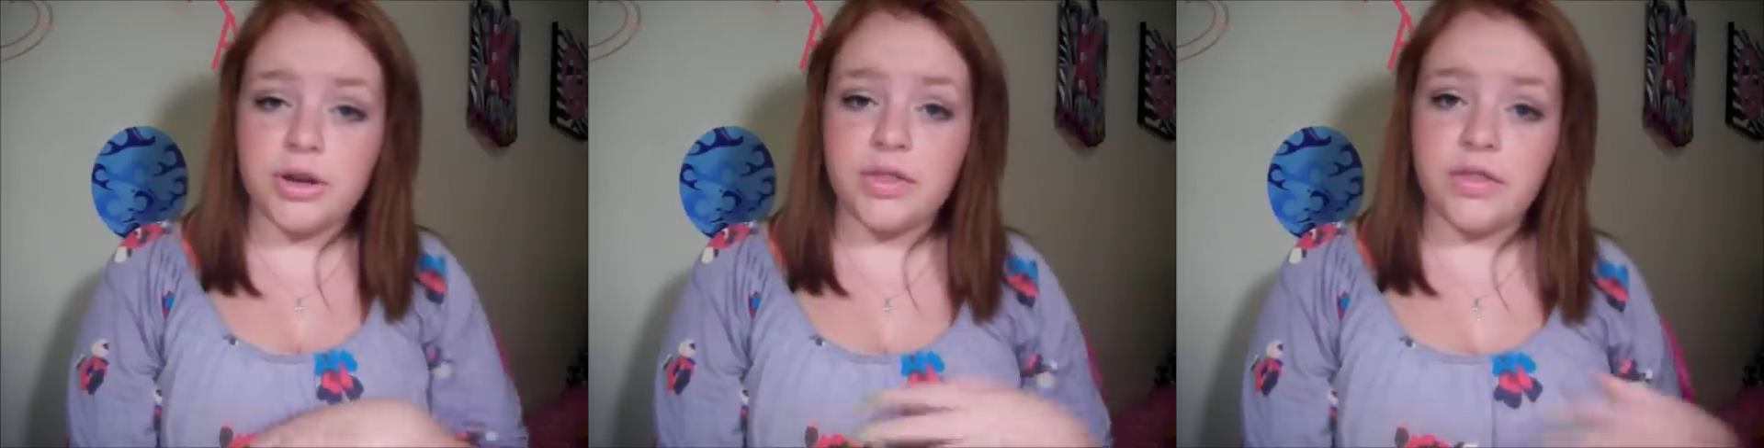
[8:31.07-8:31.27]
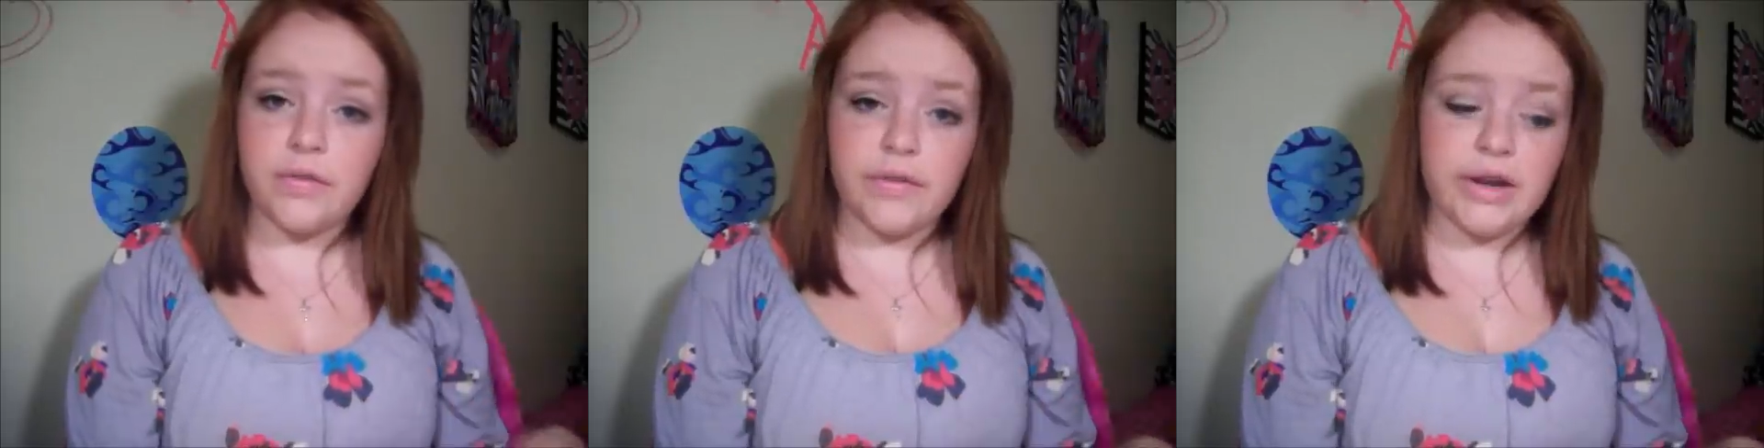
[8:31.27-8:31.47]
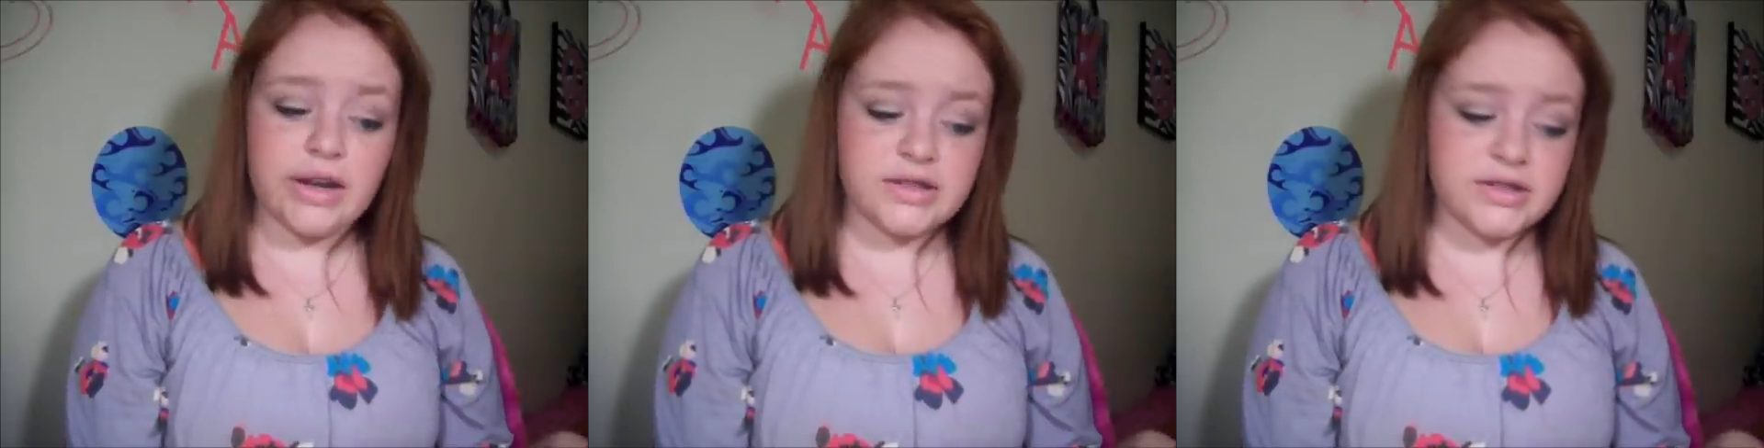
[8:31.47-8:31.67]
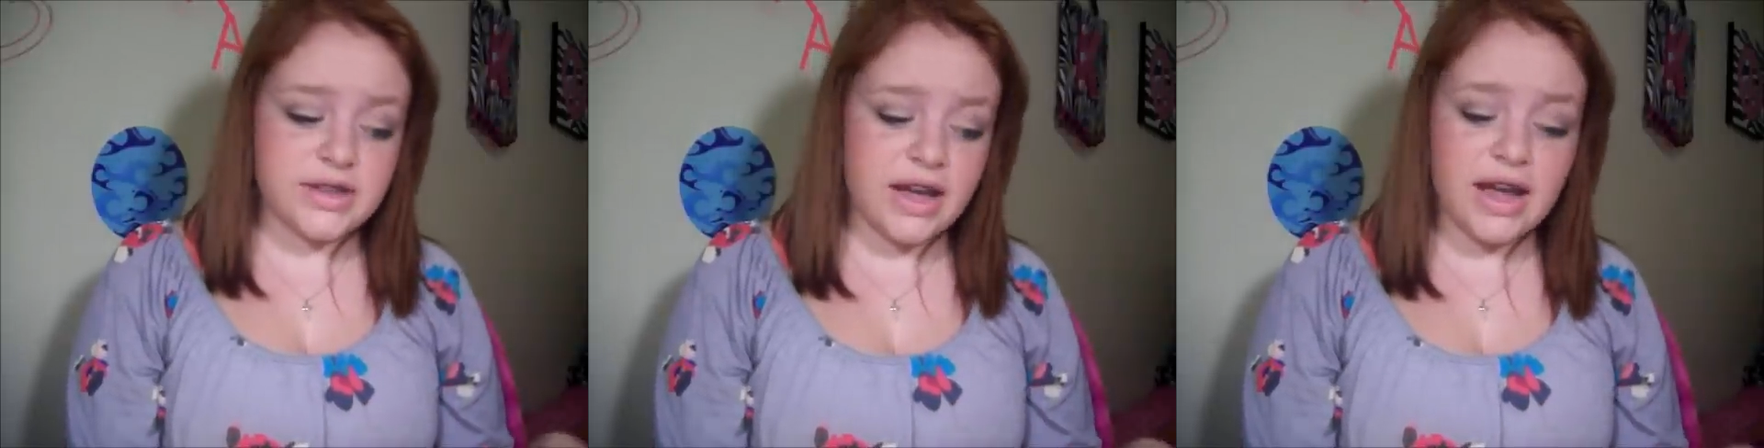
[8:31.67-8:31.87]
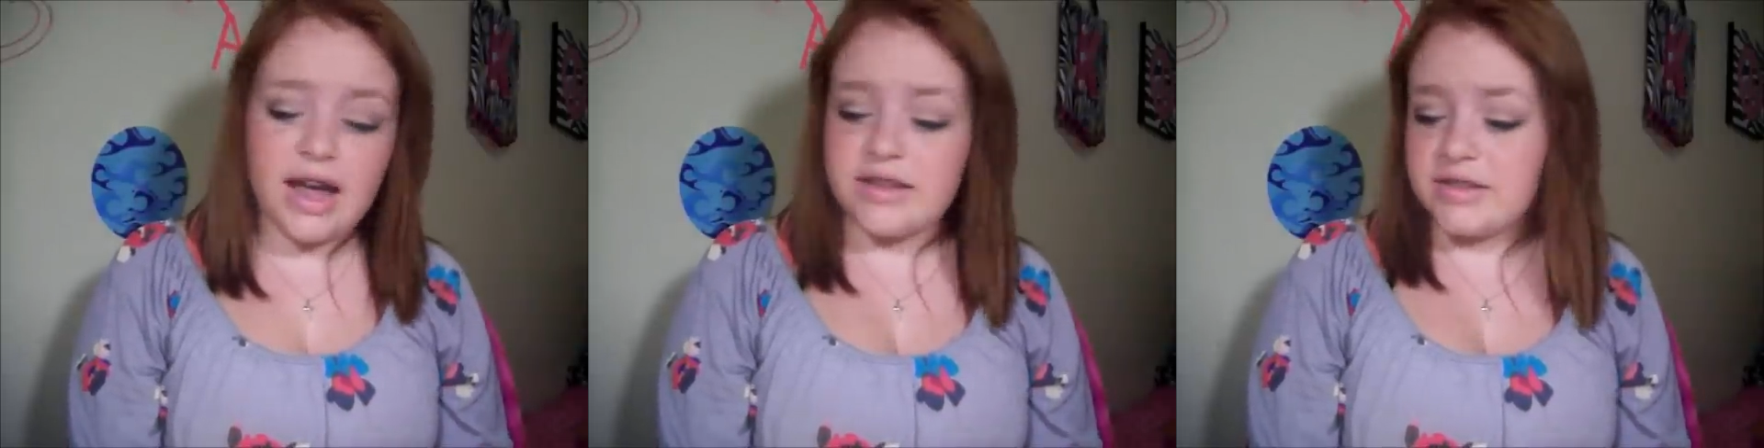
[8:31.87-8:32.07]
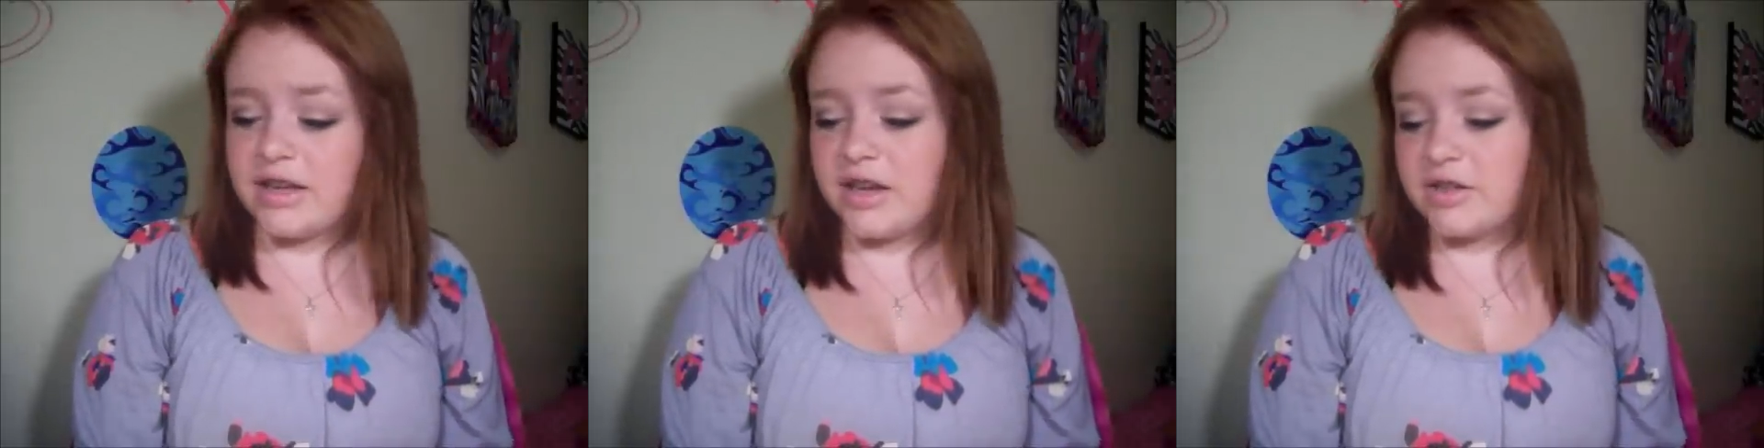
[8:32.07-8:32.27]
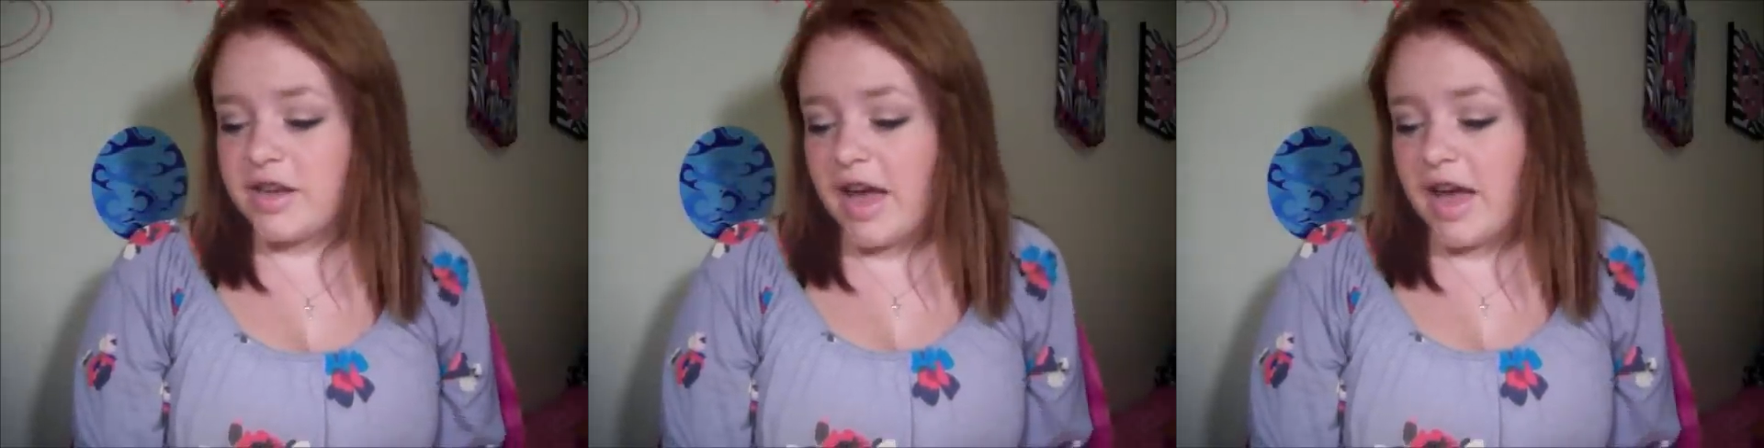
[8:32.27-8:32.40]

And then the next day, as I get